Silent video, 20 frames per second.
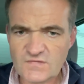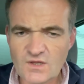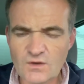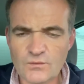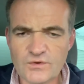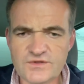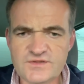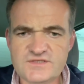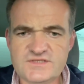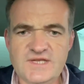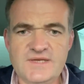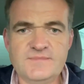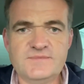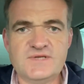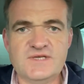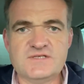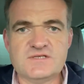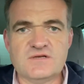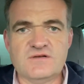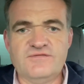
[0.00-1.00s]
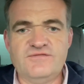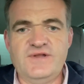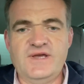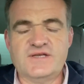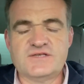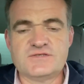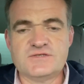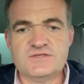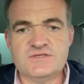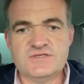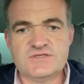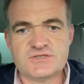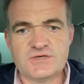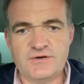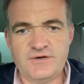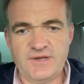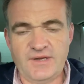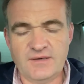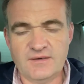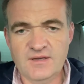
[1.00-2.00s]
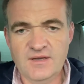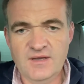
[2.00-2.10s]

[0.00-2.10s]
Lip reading: where the deep digital flexor is inserting.